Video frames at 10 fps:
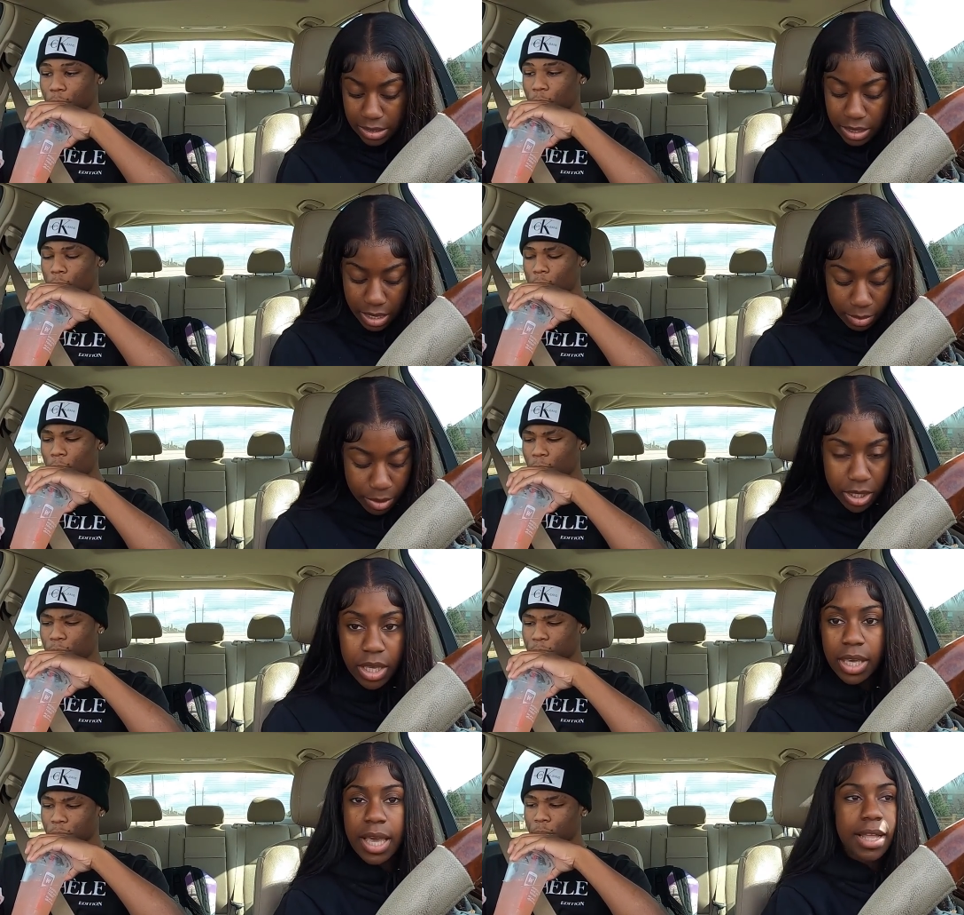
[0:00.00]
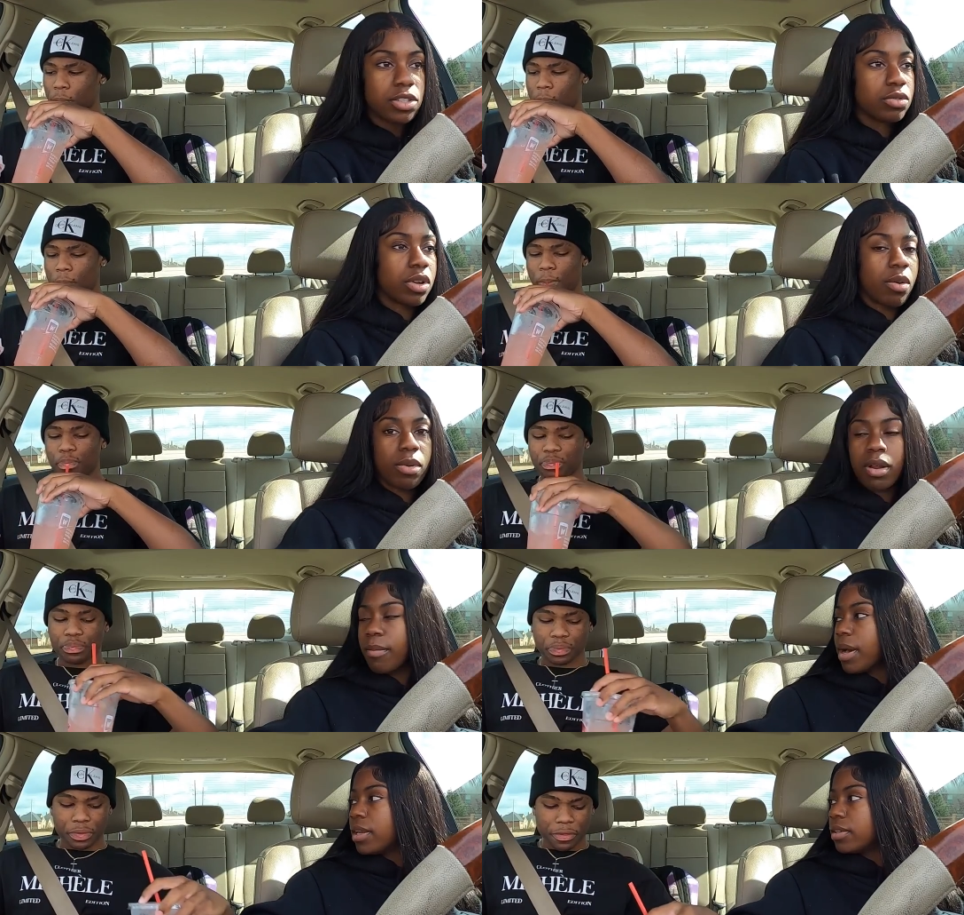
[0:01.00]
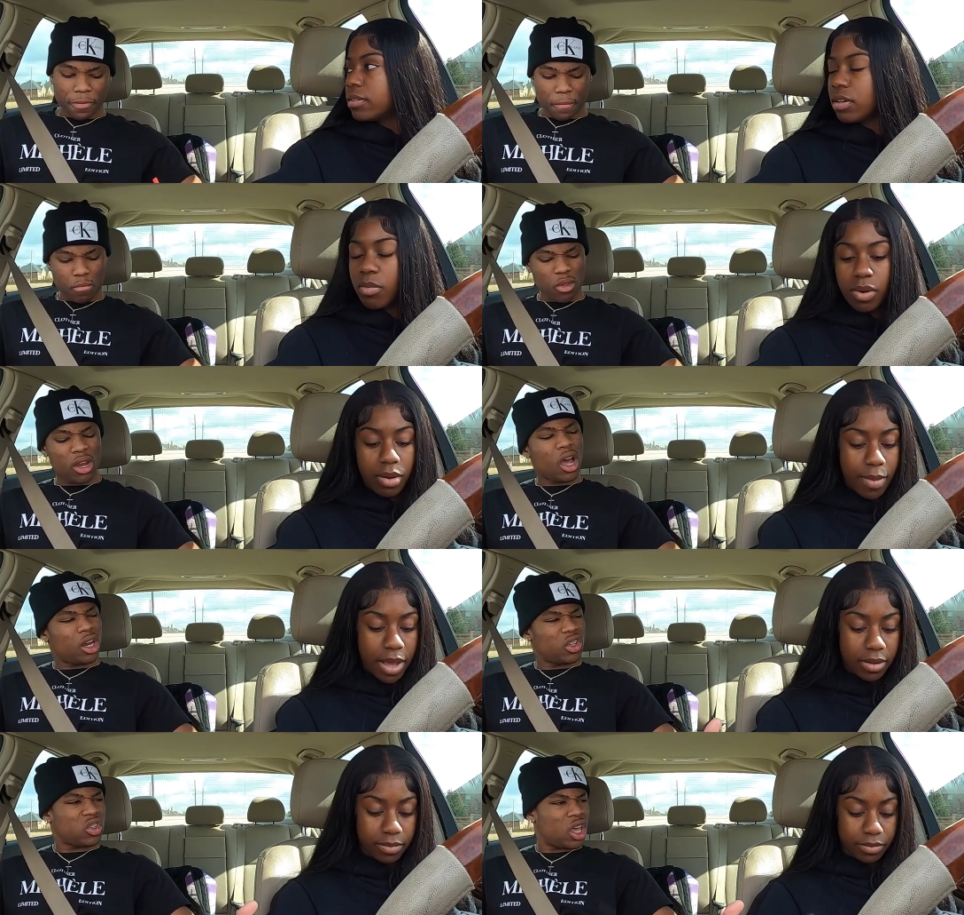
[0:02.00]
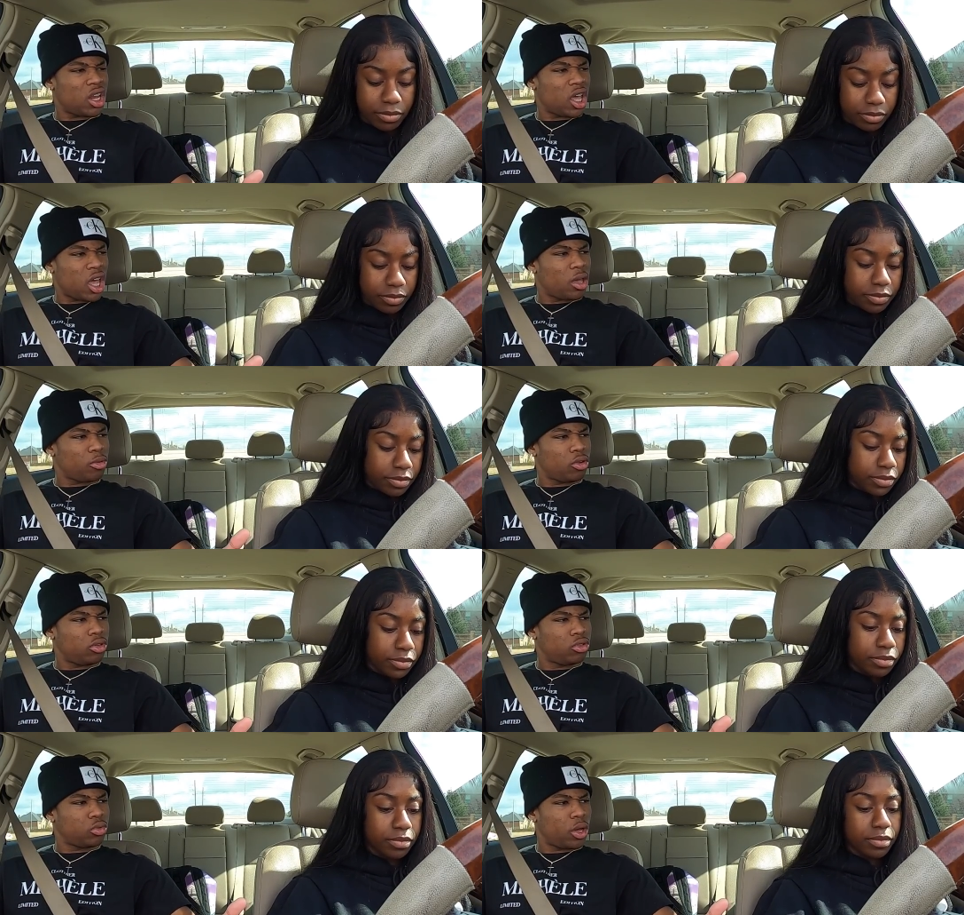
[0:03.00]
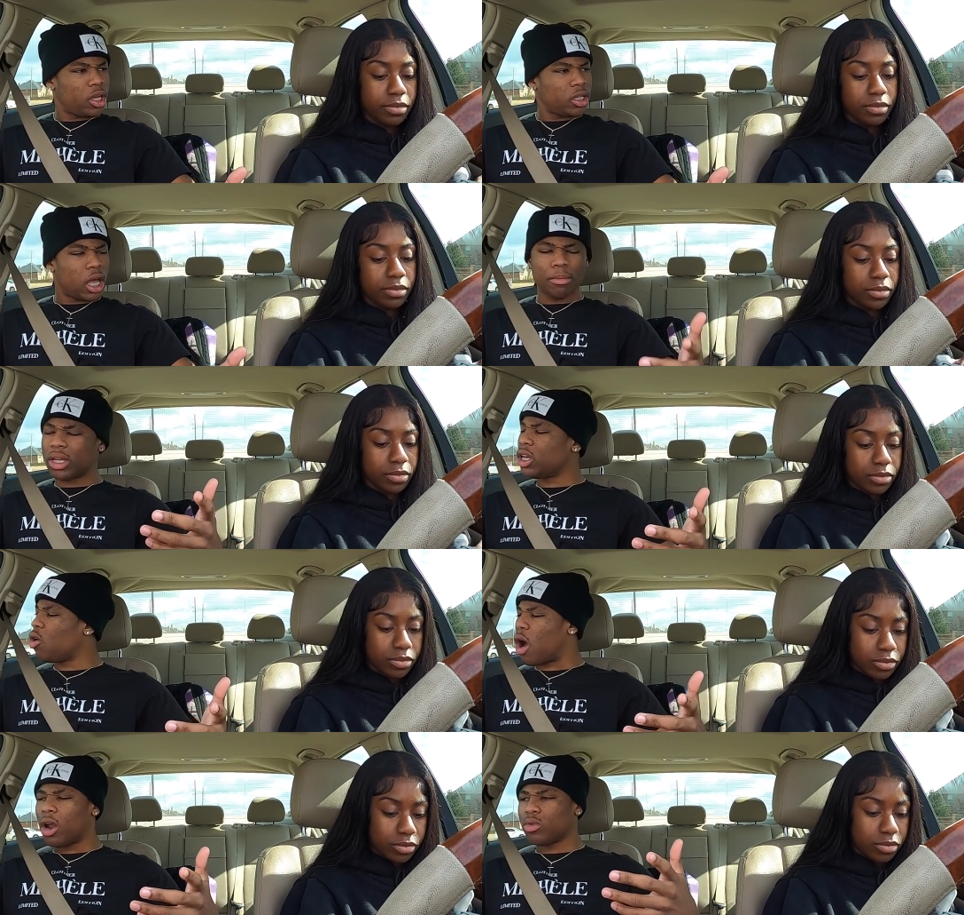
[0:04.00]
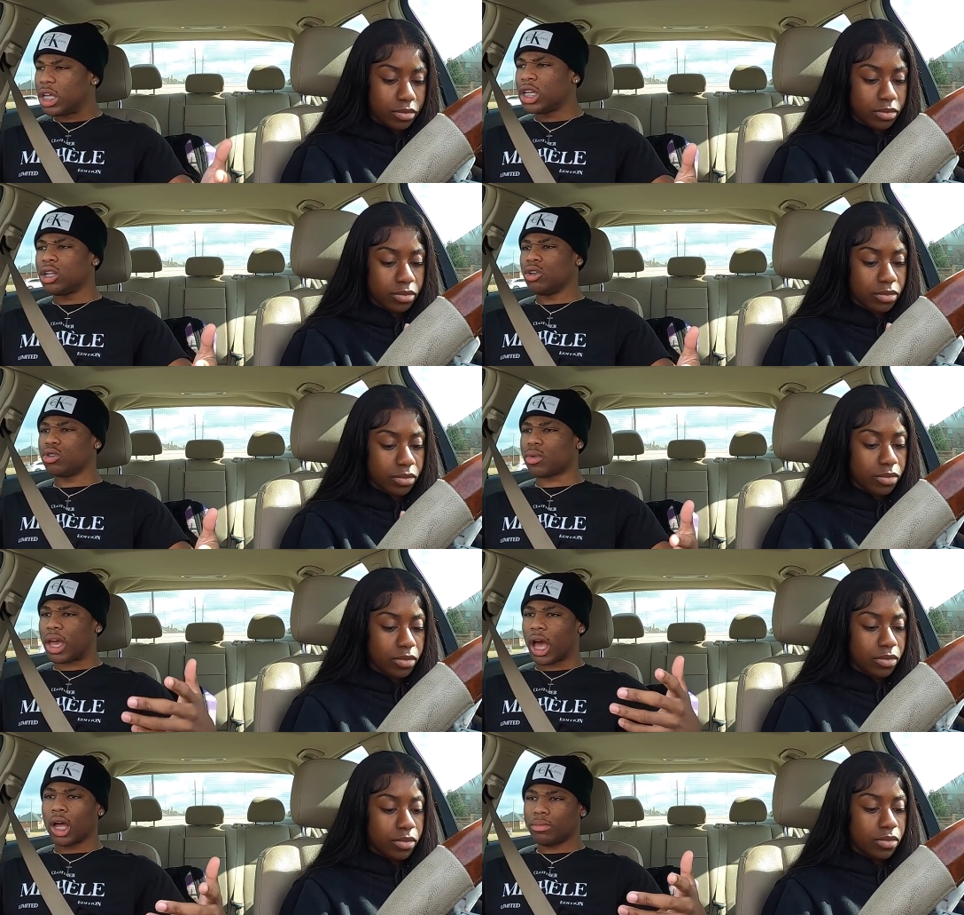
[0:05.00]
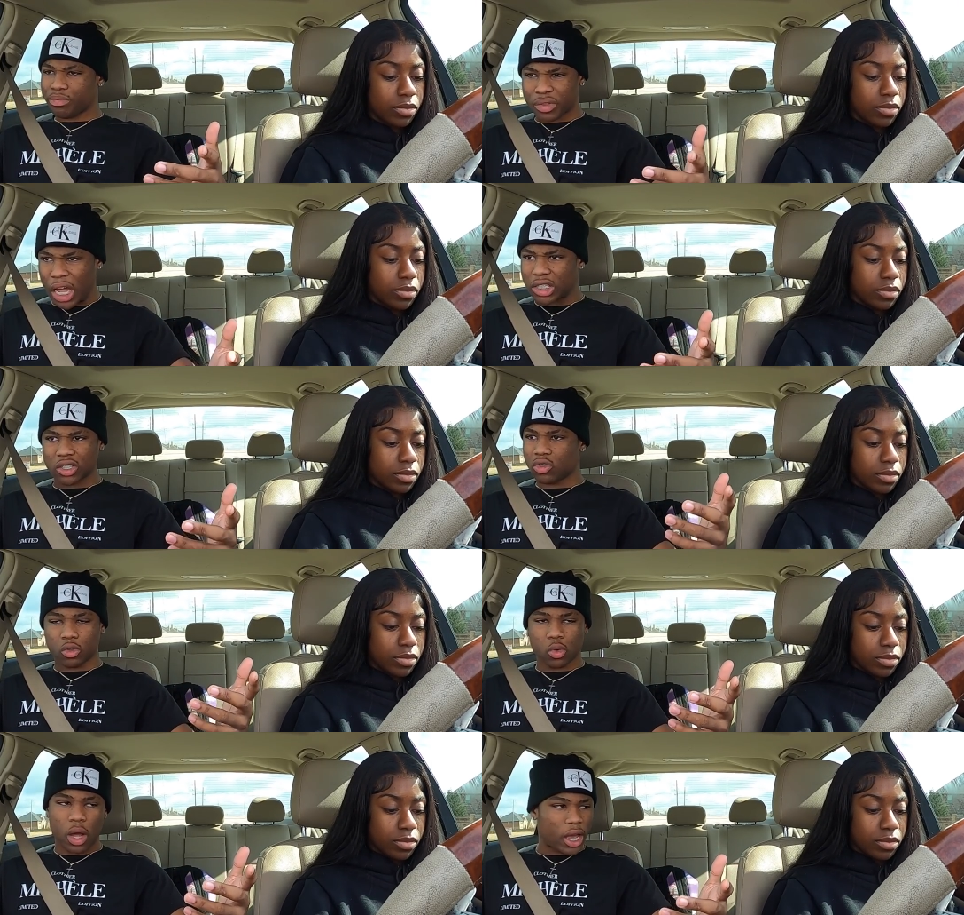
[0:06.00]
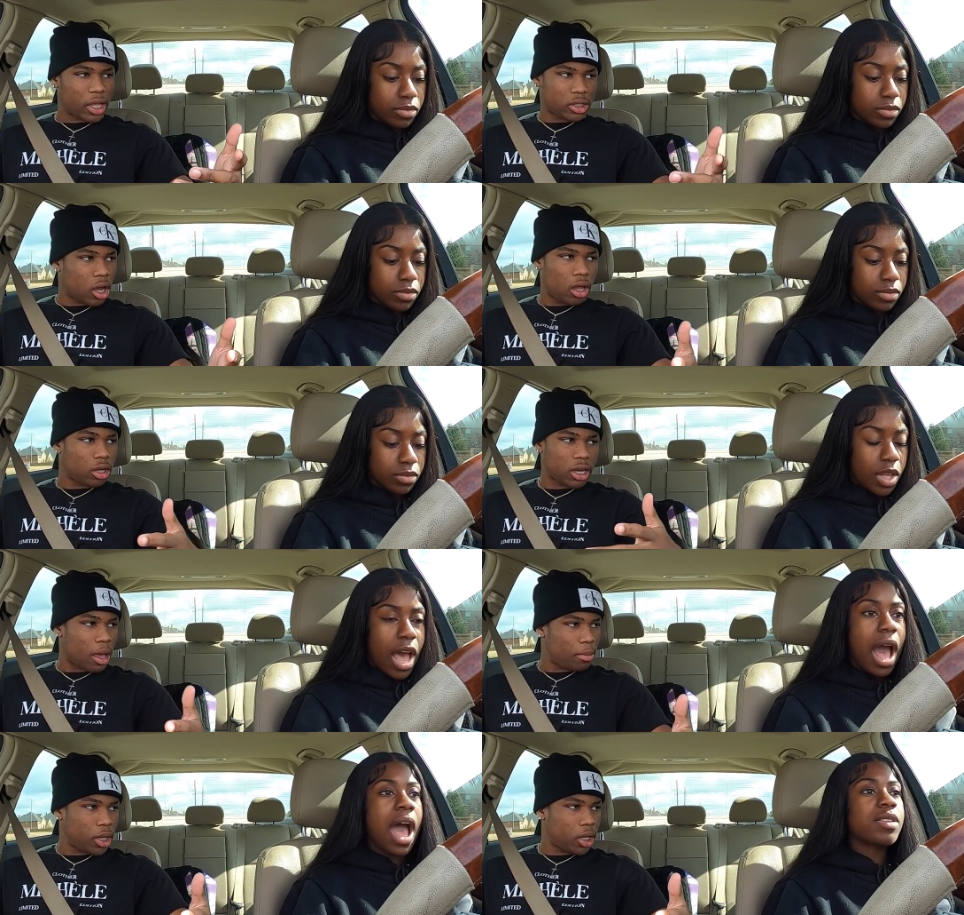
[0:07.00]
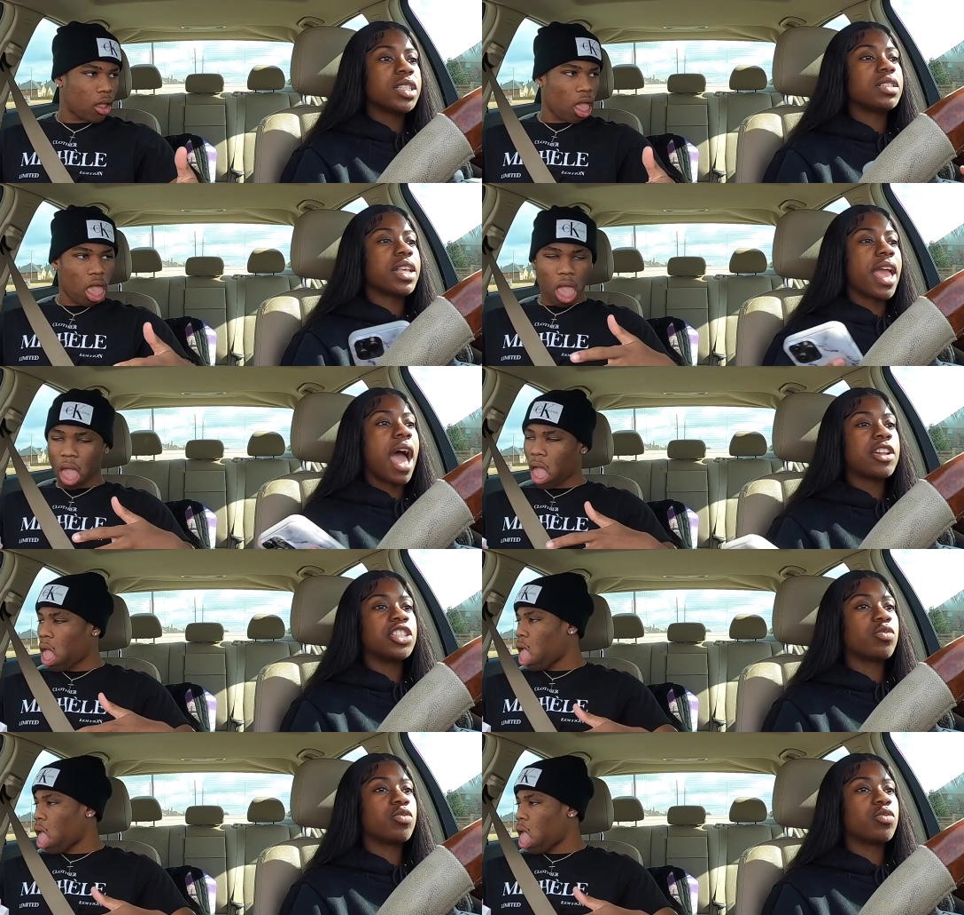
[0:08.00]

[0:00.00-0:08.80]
Speaker 1: I said. But you ain't got to. Don't worry about it. Don't worry and about I
Speaker 2: understand it. that I am gonna lose weight. I mean, no, I don't need to lose weight. I I just grew. I get taller, not bigger. I just
Speaker 1: said I